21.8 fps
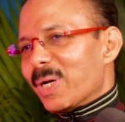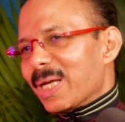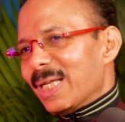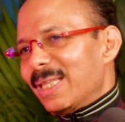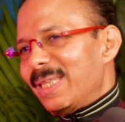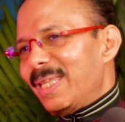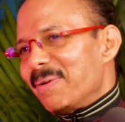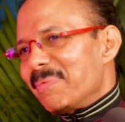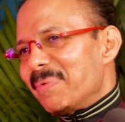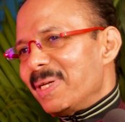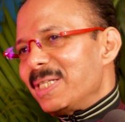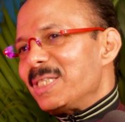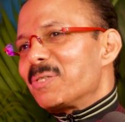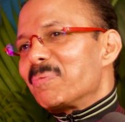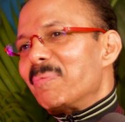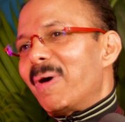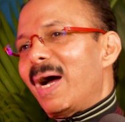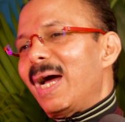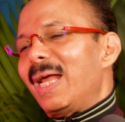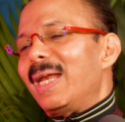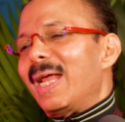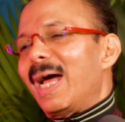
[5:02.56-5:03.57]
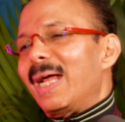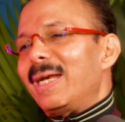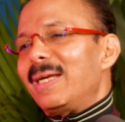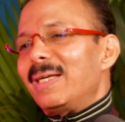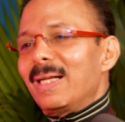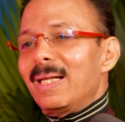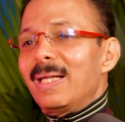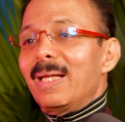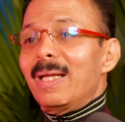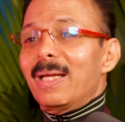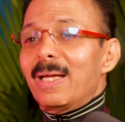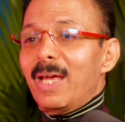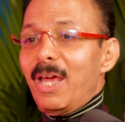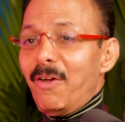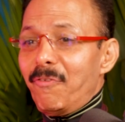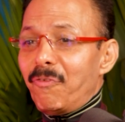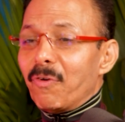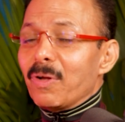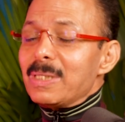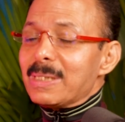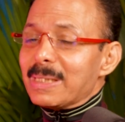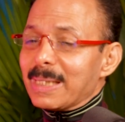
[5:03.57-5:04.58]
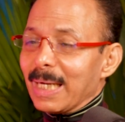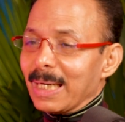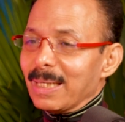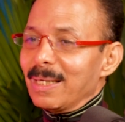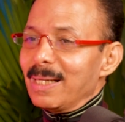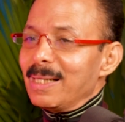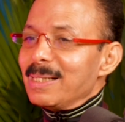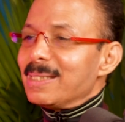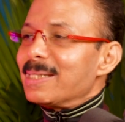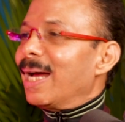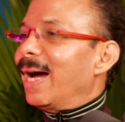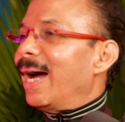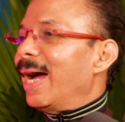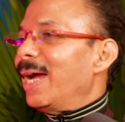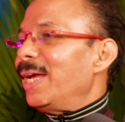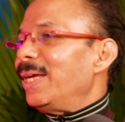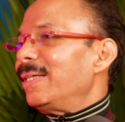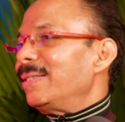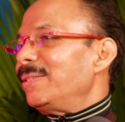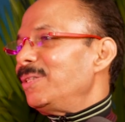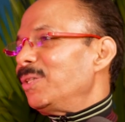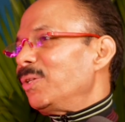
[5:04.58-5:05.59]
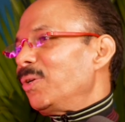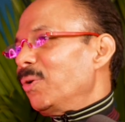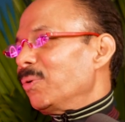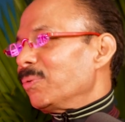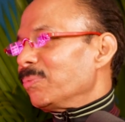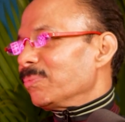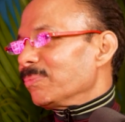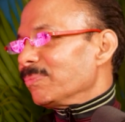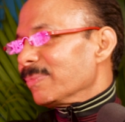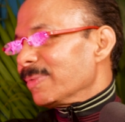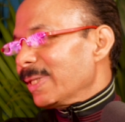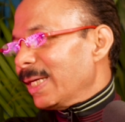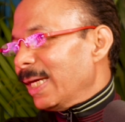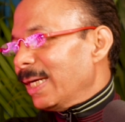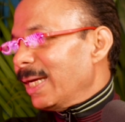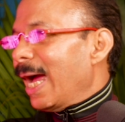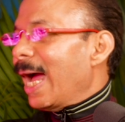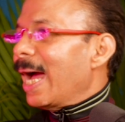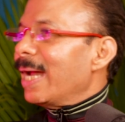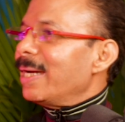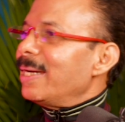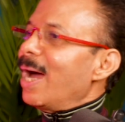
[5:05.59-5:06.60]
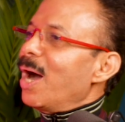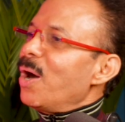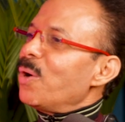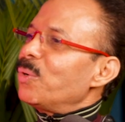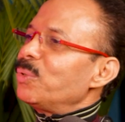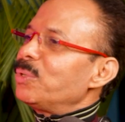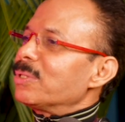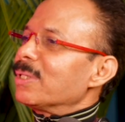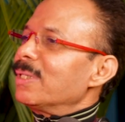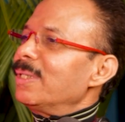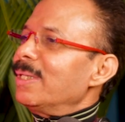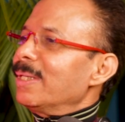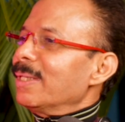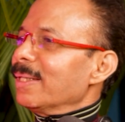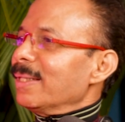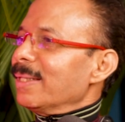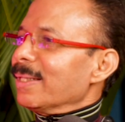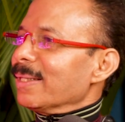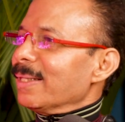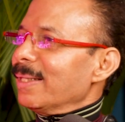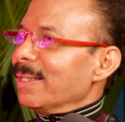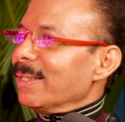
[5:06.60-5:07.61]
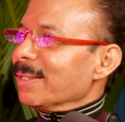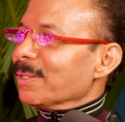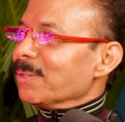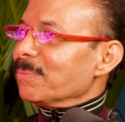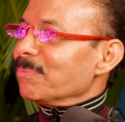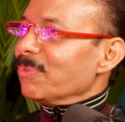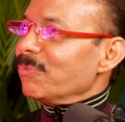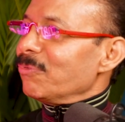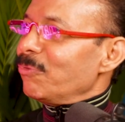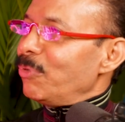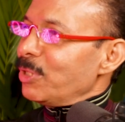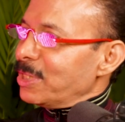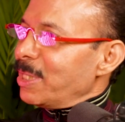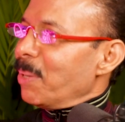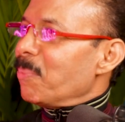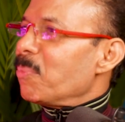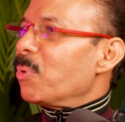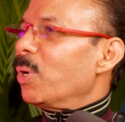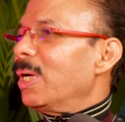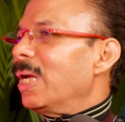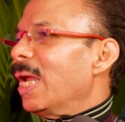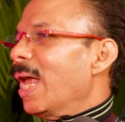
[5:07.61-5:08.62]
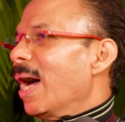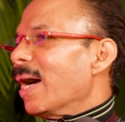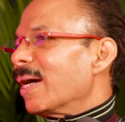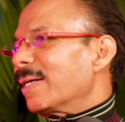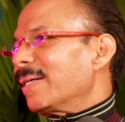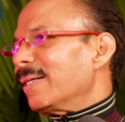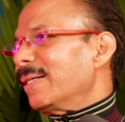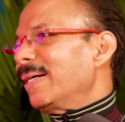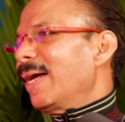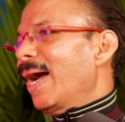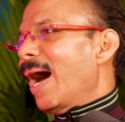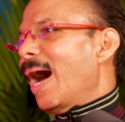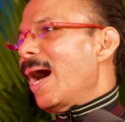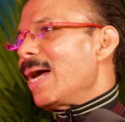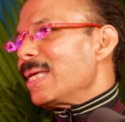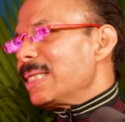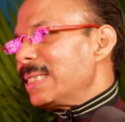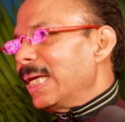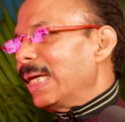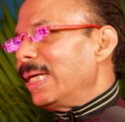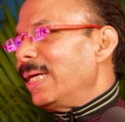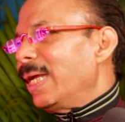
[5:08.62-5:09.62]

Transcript: I look at them and smile. And if on signals, I, get a hand out, wish them good luck, ask